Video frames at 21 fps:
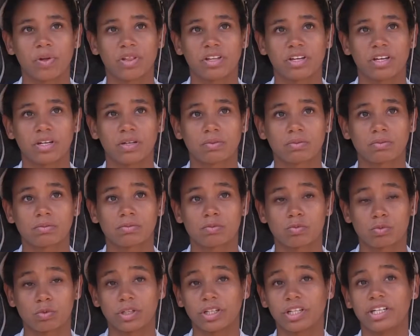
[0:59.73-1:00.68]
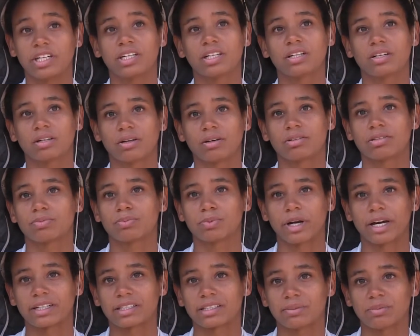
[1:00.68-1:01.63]
within really close
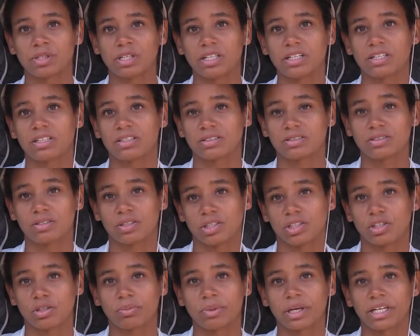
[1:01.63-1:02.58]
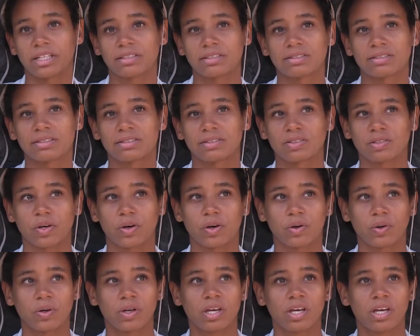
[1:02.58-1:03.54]
proximity to, to humans.
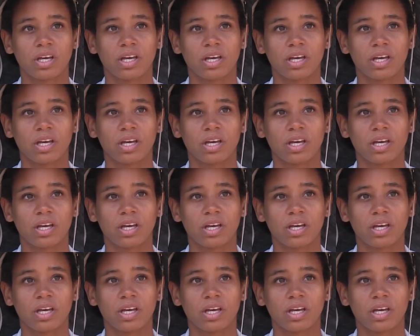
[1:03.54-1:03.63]
So